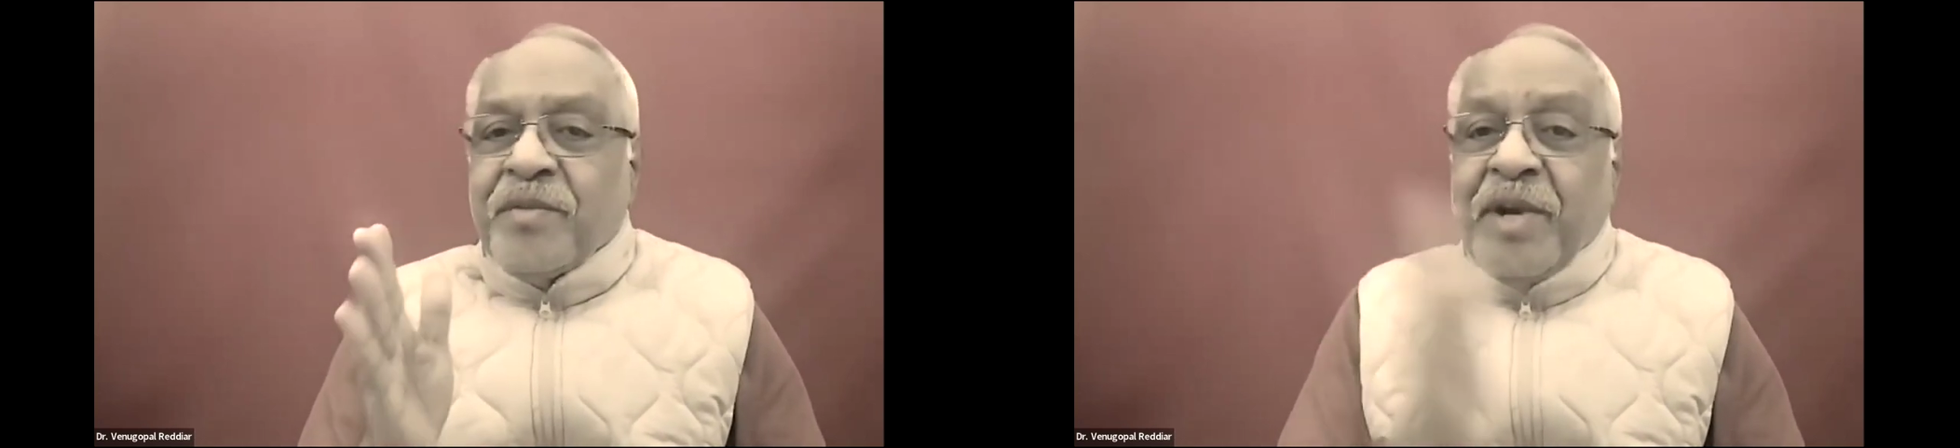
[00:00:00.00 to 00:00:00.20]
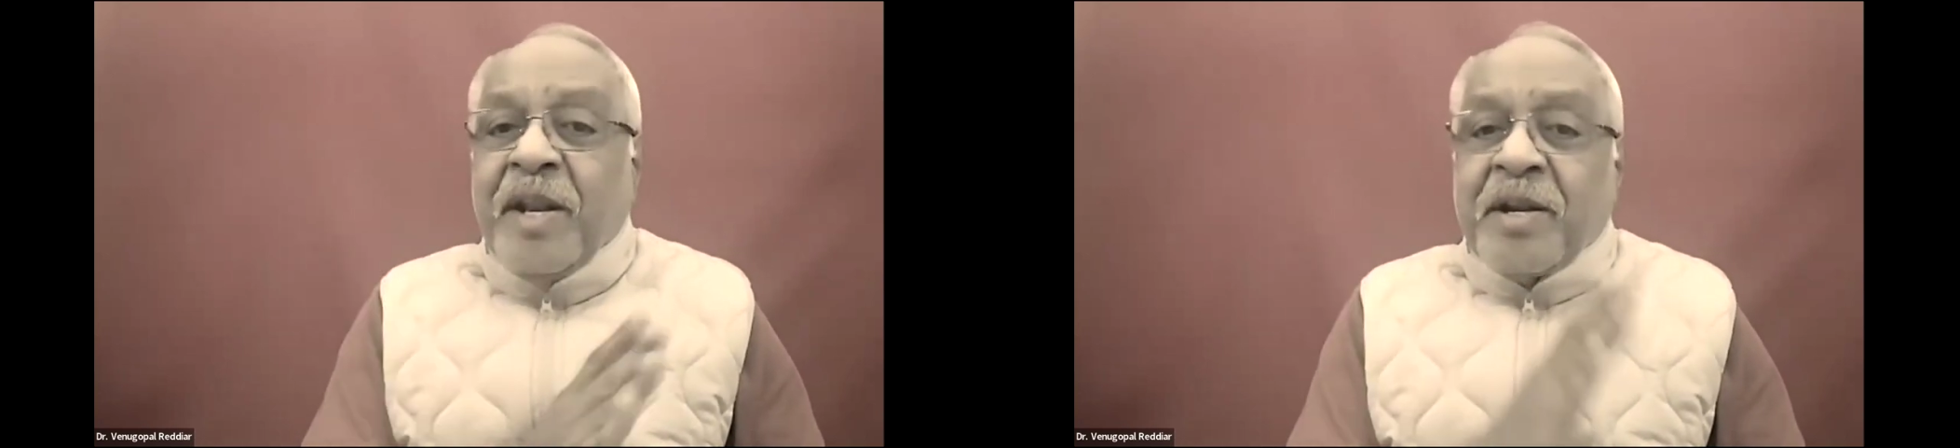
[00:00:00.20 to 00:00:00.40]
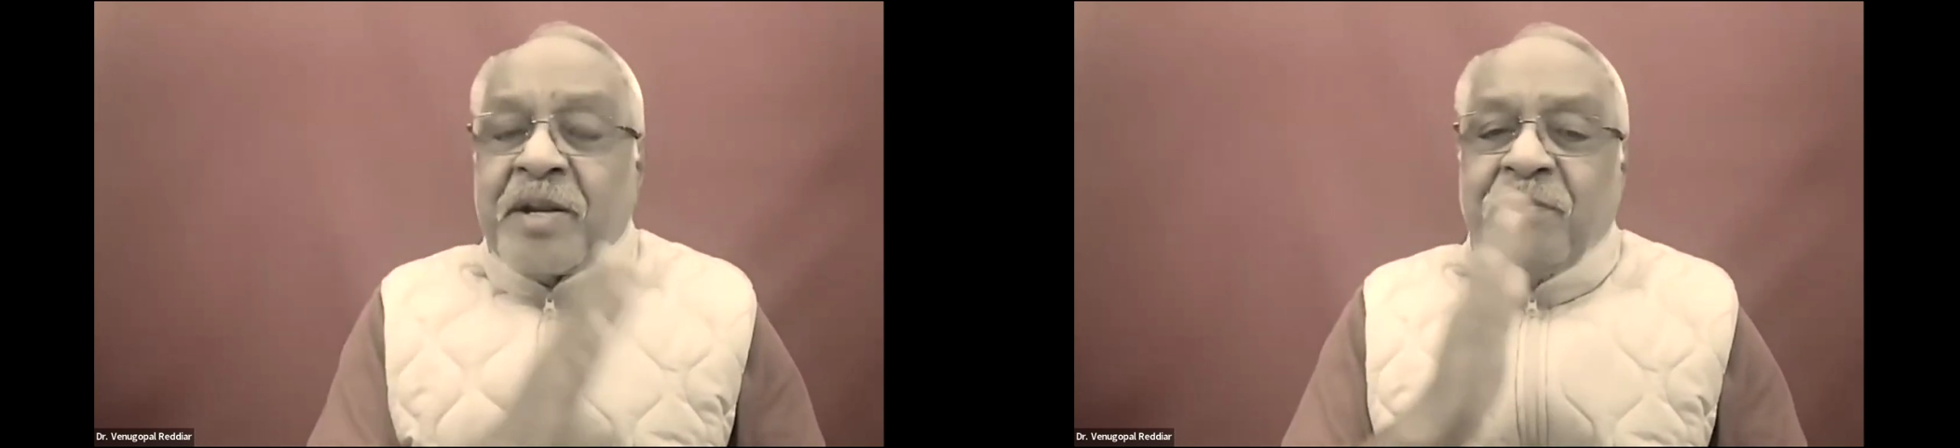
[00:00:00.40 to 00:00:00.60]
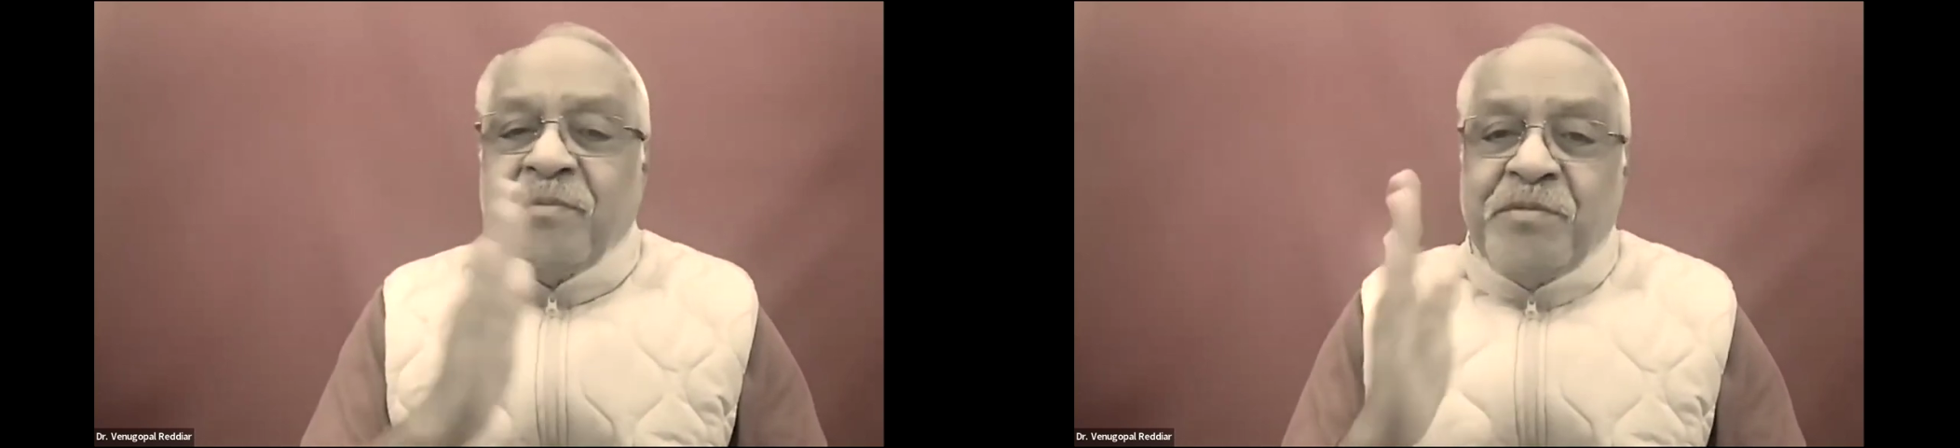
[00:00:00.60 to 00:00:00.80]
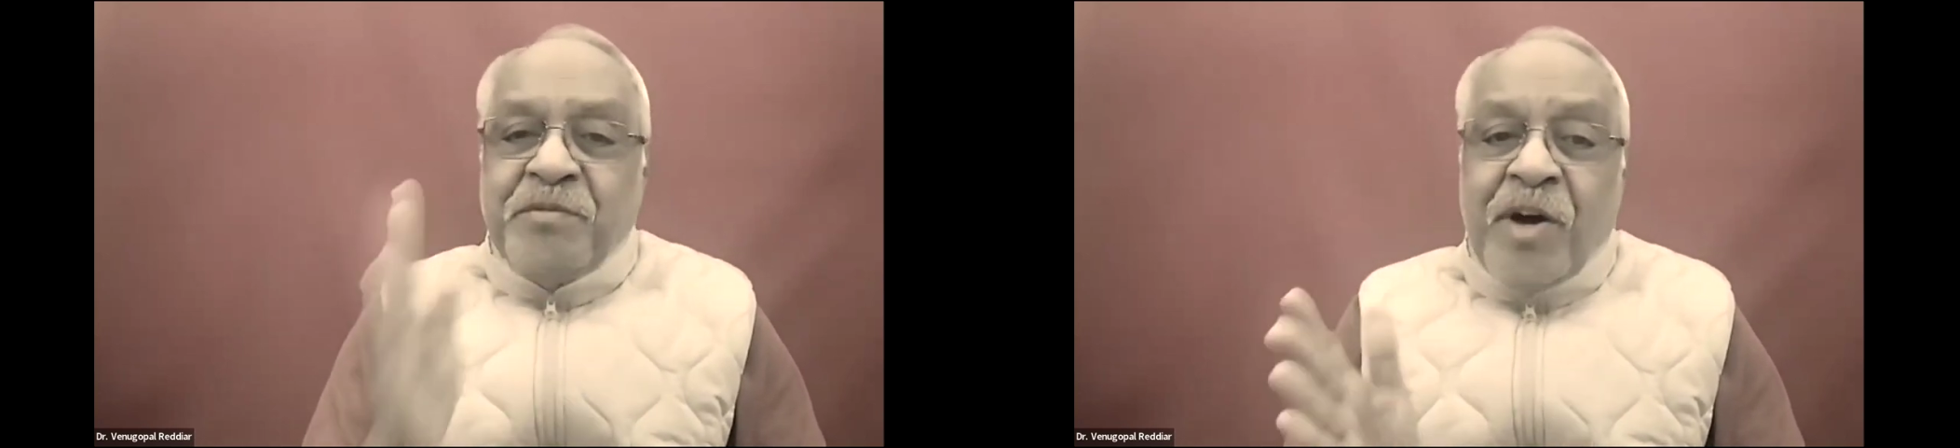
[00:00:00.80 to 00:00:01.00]
didn't
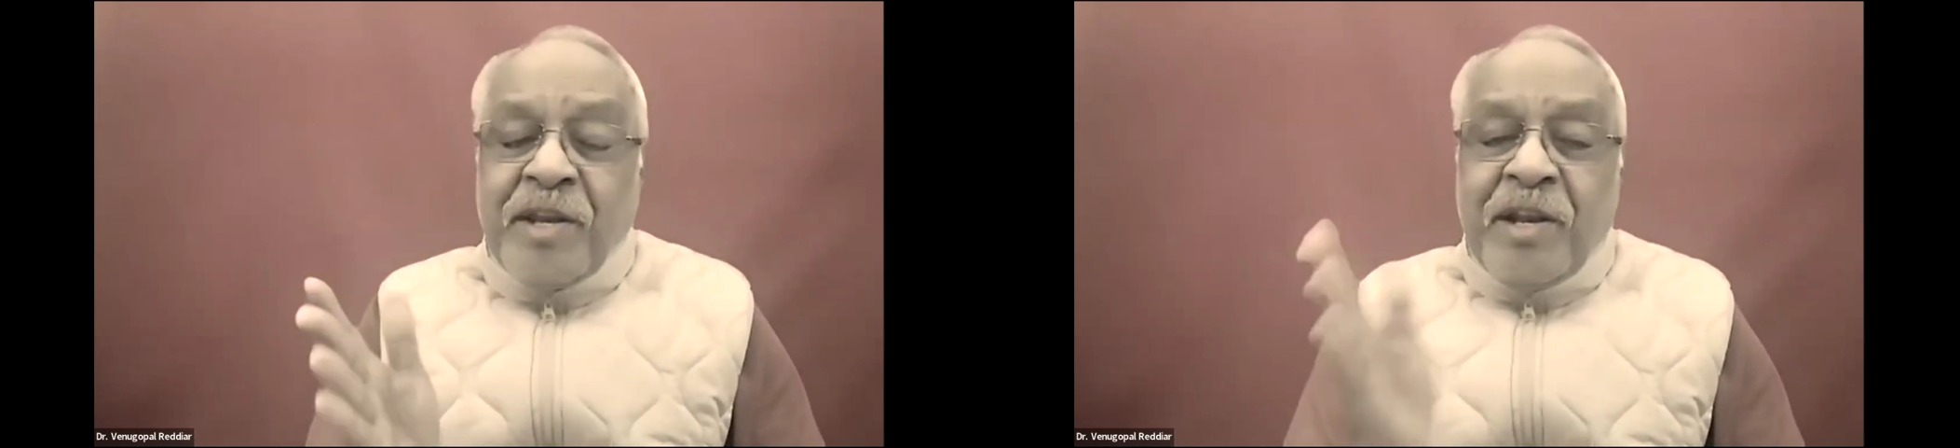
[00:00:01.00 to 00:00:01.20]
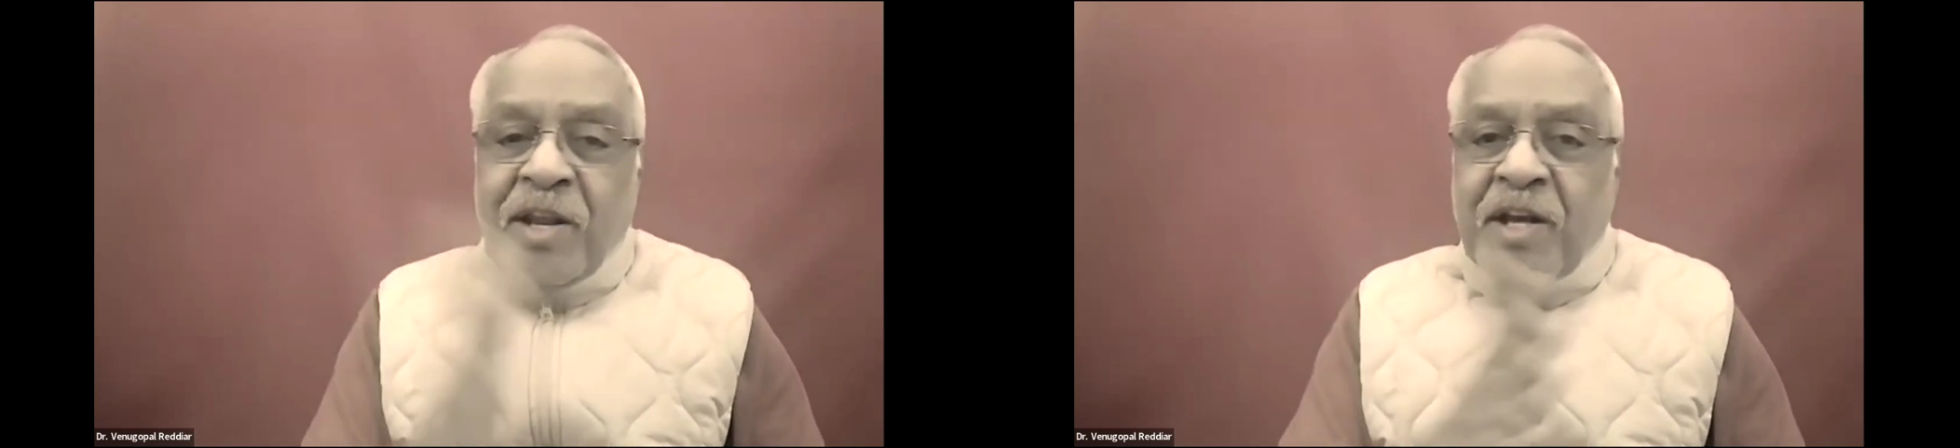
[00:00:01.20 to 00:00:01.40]
join